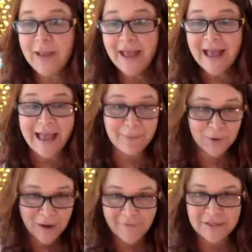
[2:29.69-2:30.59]
I'm a
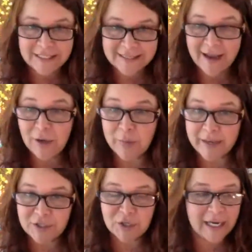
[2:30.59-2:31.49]
graphic designer by
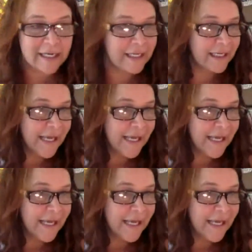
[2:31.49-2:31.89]
training,